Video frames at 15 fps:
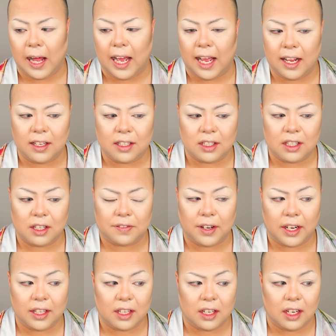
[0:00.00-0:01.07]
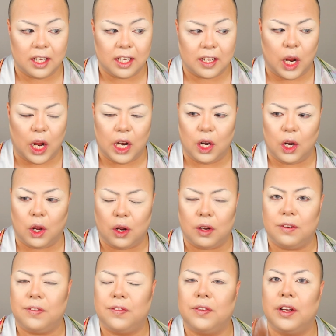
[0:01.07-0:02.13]
and you'll find that like a lot
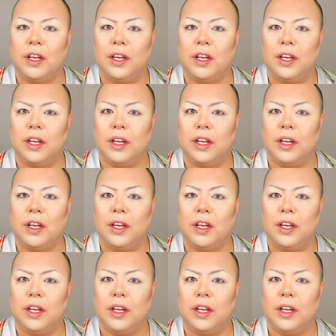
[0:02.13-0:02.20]
of